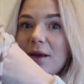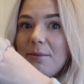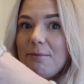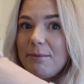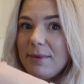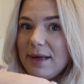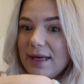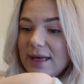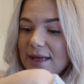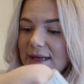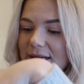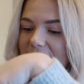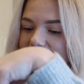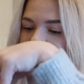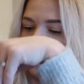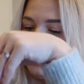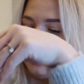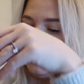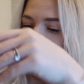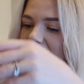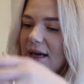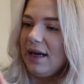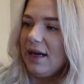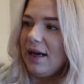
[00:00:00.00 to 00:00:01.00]

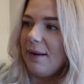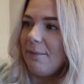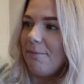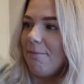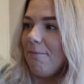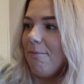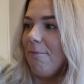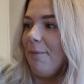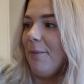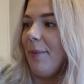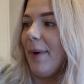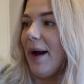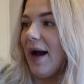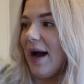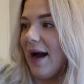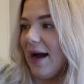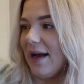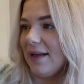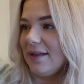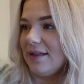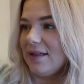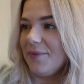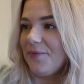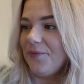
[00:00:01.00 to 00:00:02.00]
Emilia
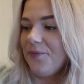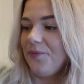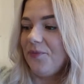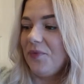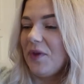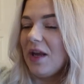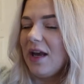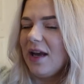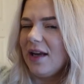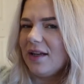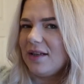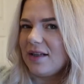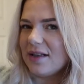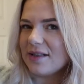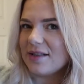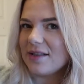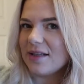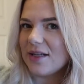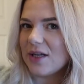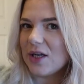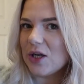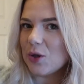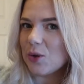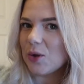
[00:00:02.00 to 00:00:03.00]
but
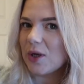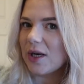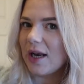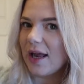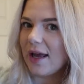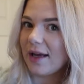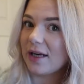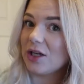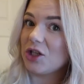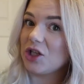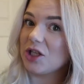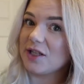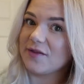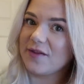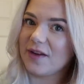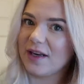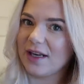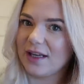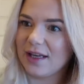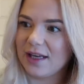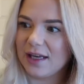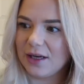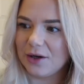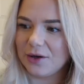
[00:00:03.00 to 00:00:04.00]
doesn't look like she's
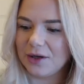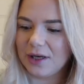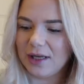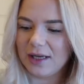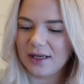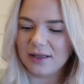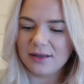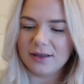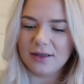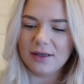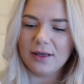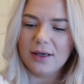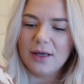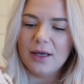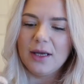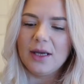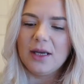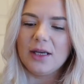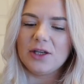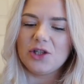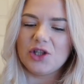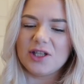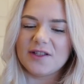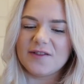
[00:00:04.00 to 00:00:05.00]
very keen on it
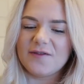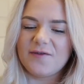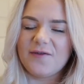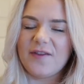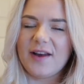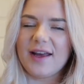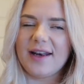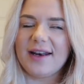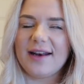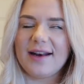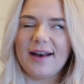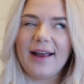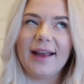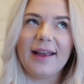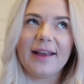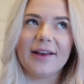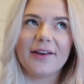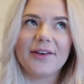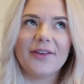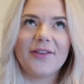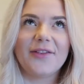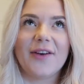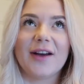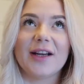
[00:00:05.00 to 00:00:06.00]
she's very like
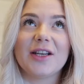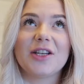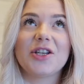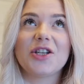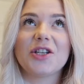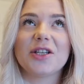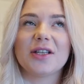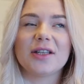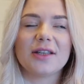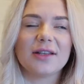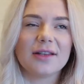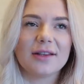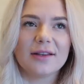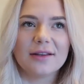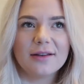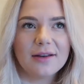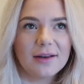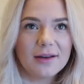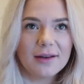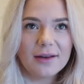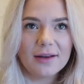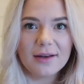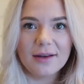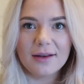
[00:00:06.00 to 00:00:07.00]
fashion
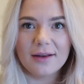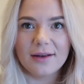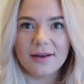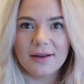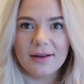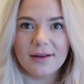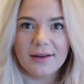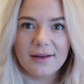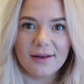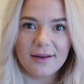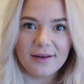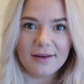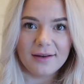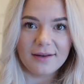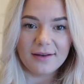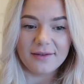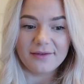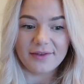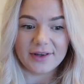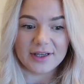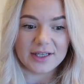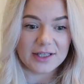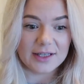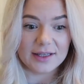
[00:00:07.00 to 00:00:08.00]

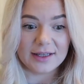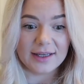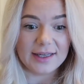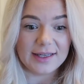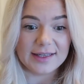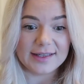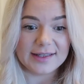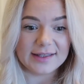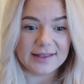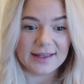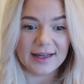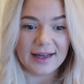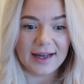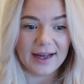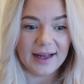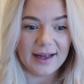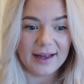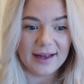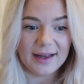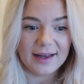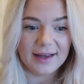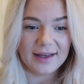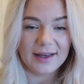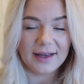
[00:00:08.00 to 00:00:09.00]

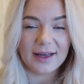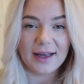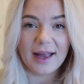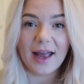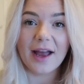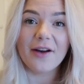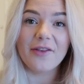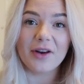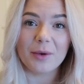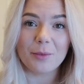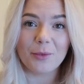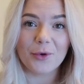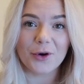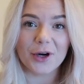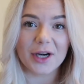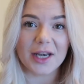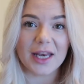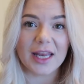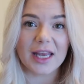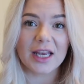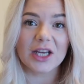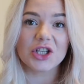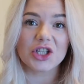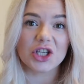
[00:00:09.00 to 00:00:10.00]
fashionista every
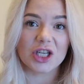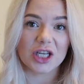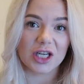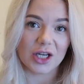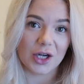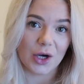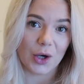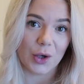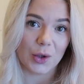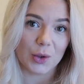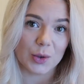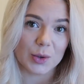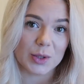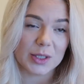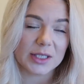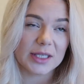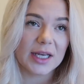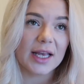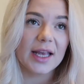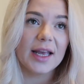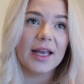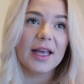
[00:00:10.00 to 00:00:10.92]
morning she goes